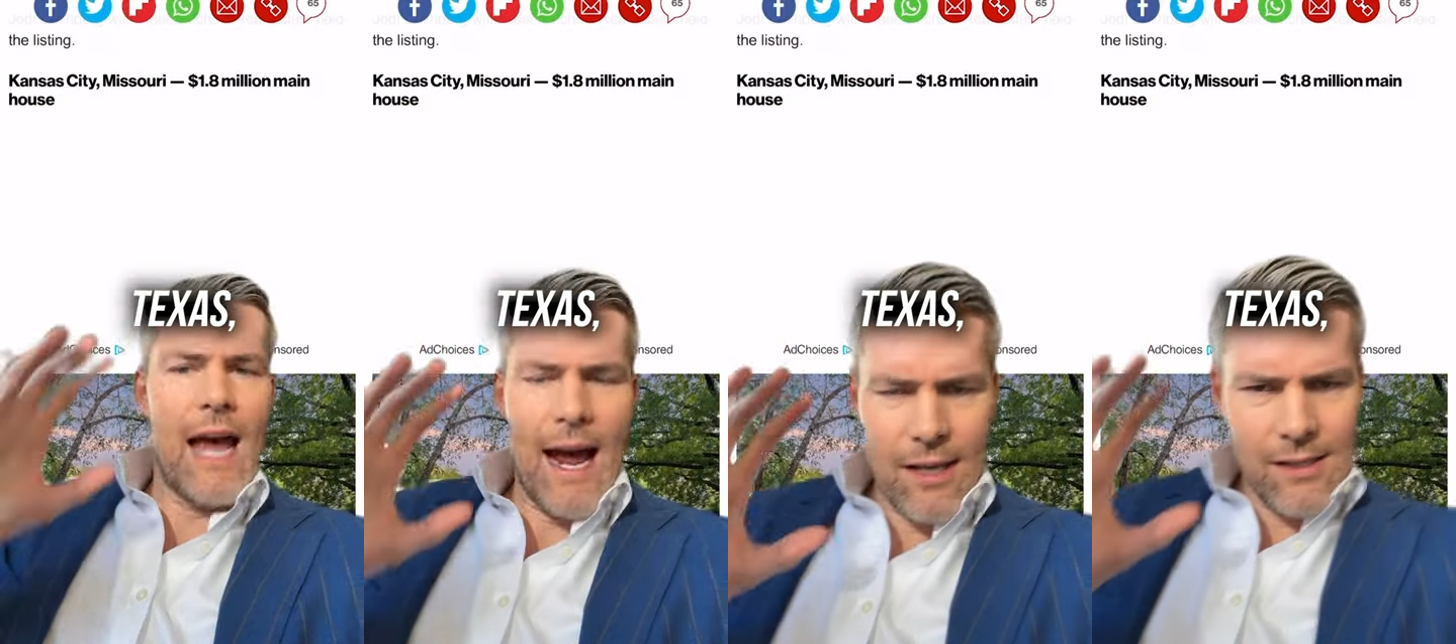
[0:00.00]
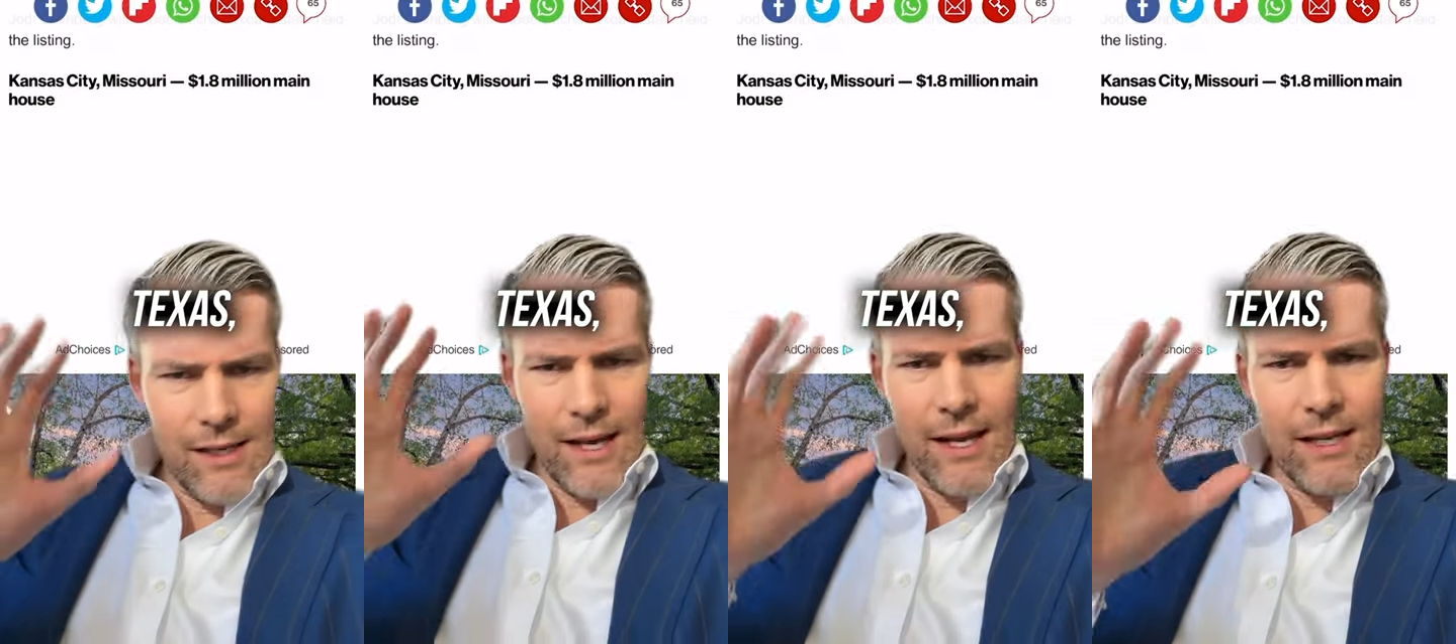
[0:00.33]

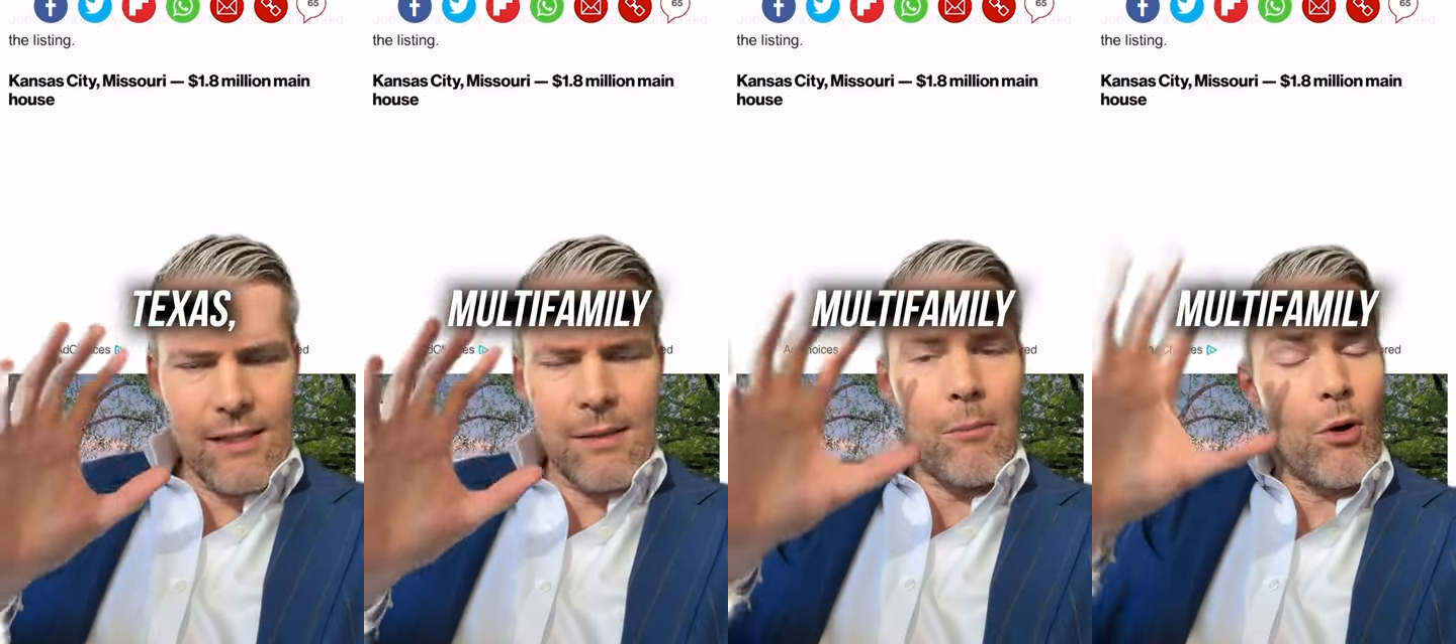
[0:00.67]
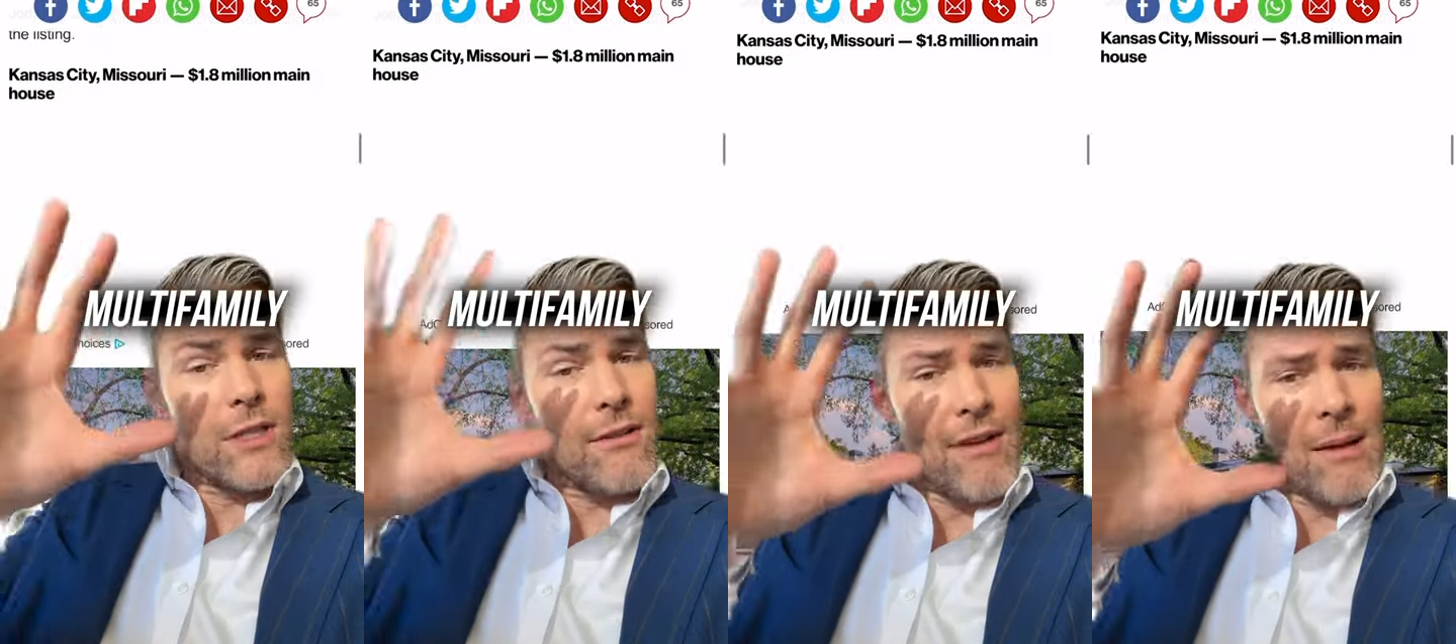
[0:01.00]
Texas, some
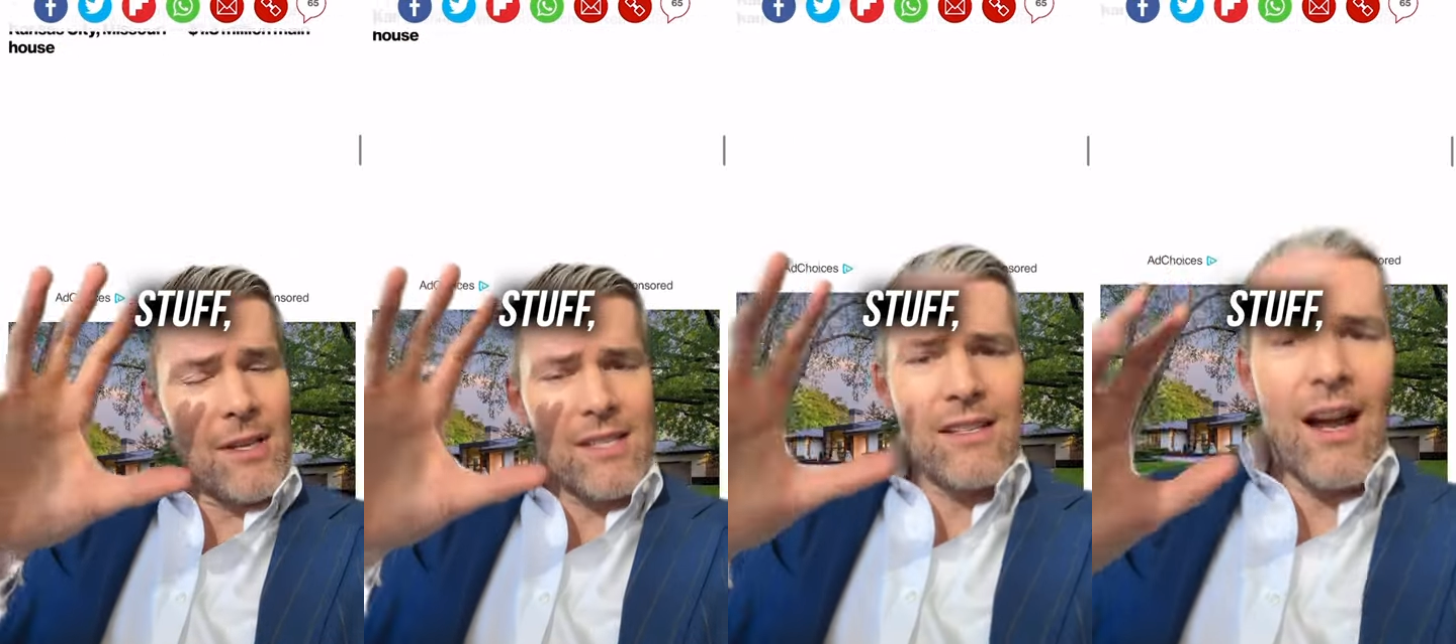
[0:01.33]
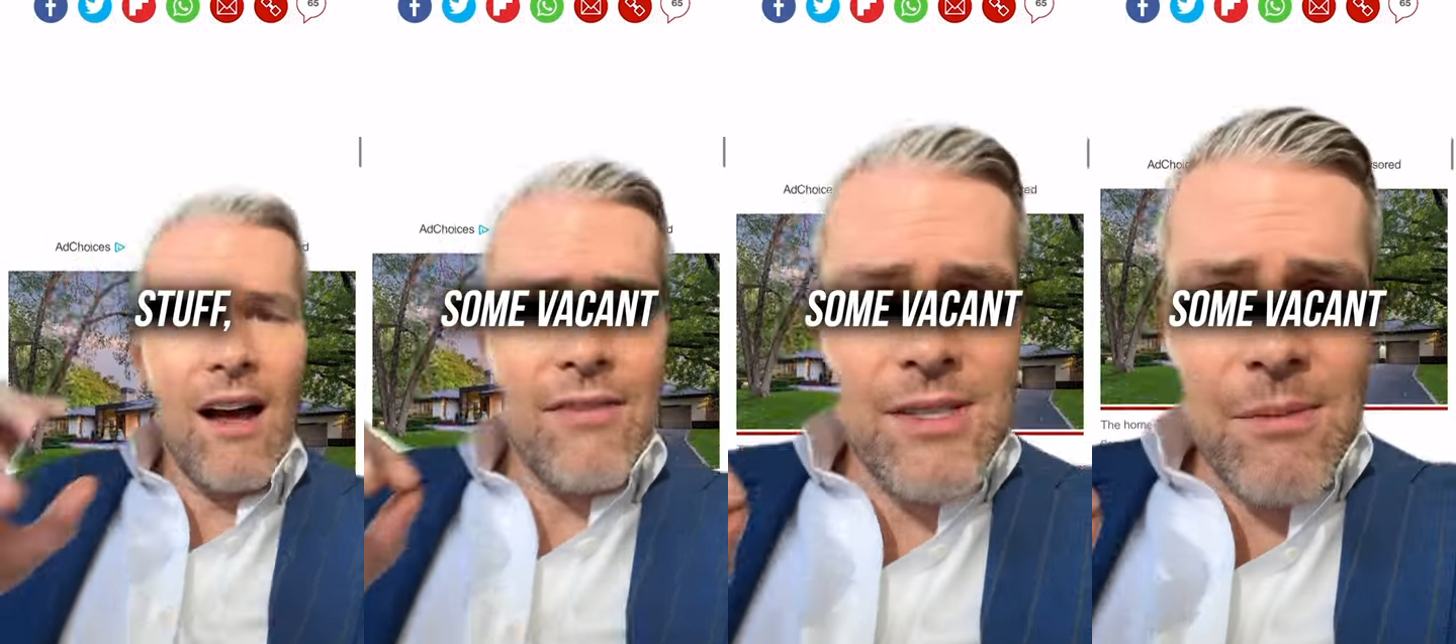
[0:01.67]
multifamily
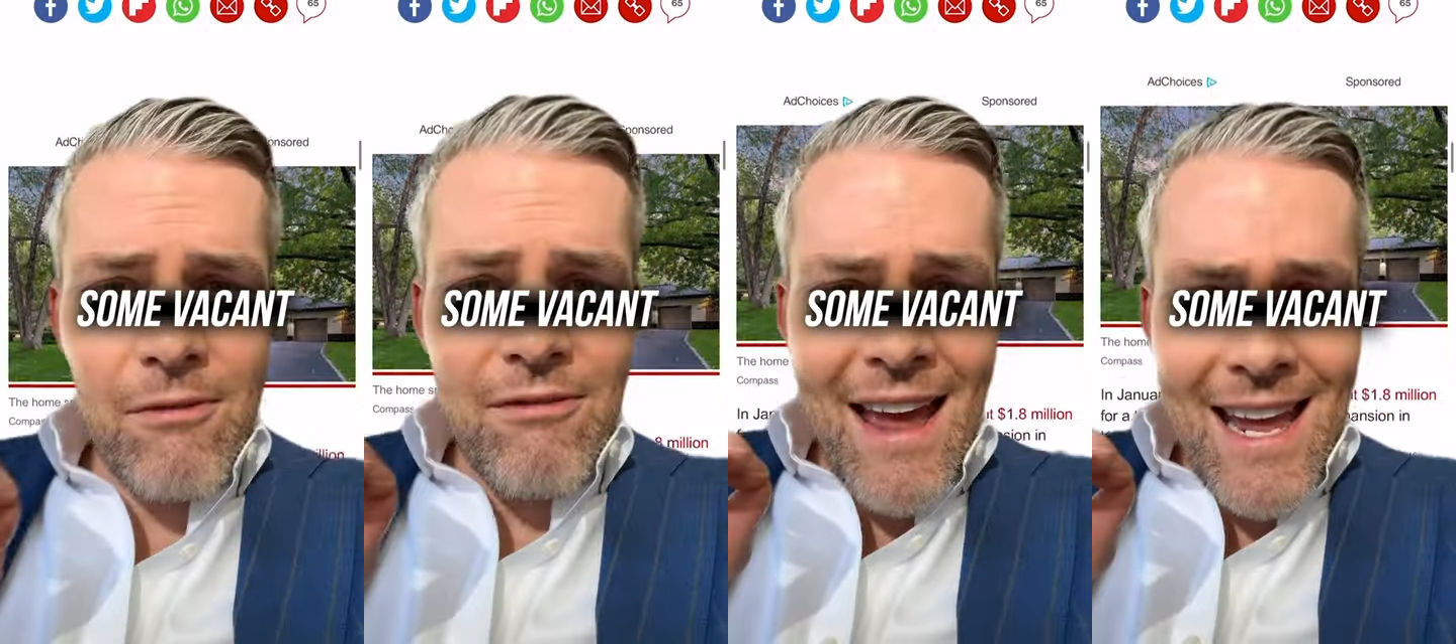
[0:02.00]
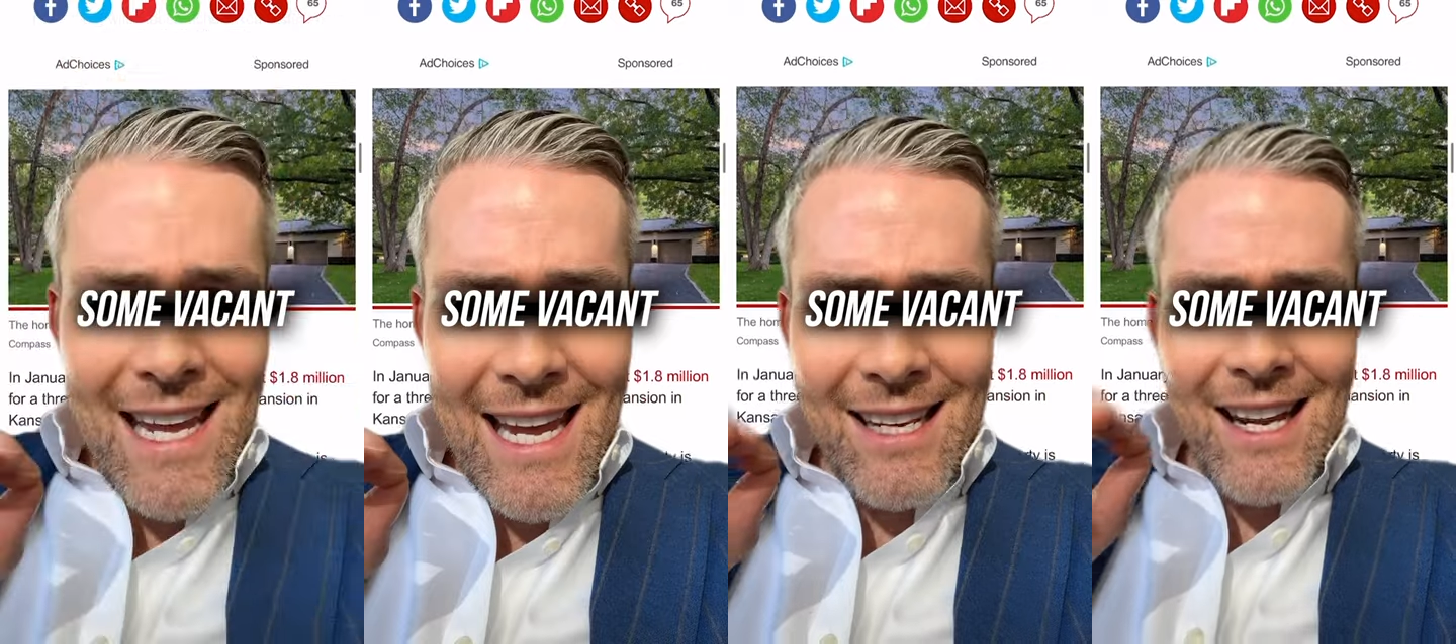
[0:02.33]
stuff, some
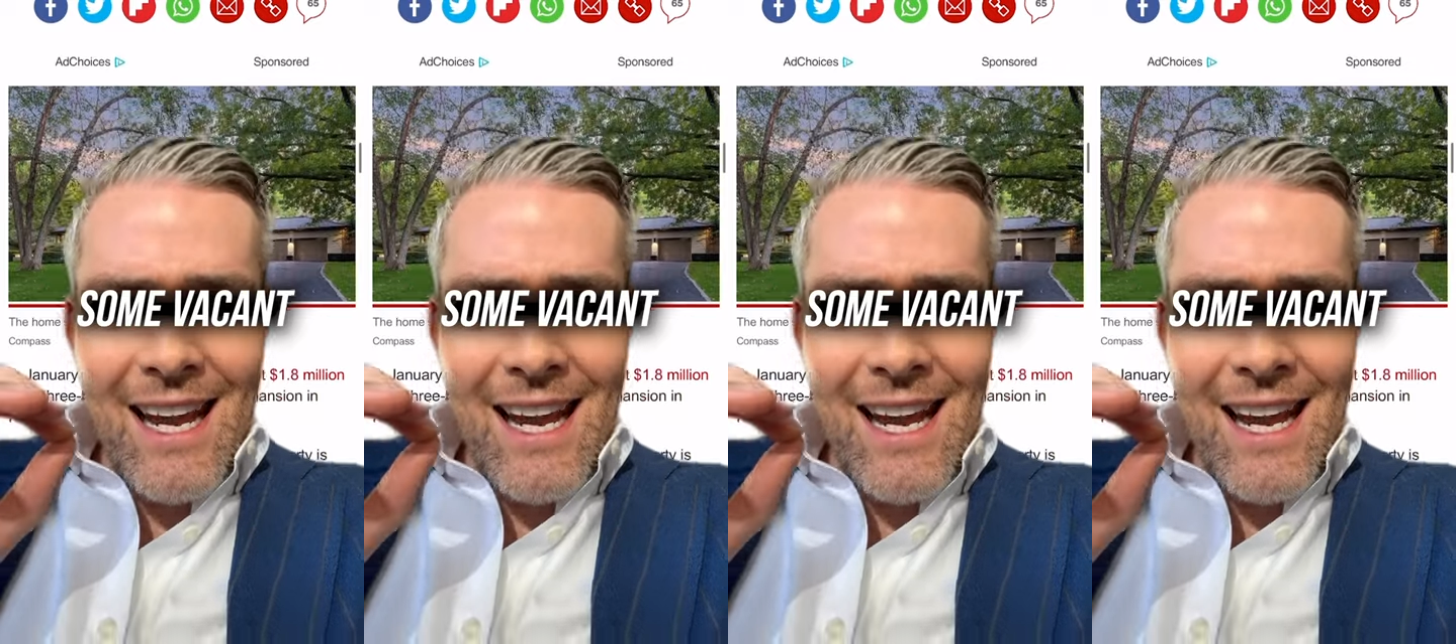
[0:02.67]
vacant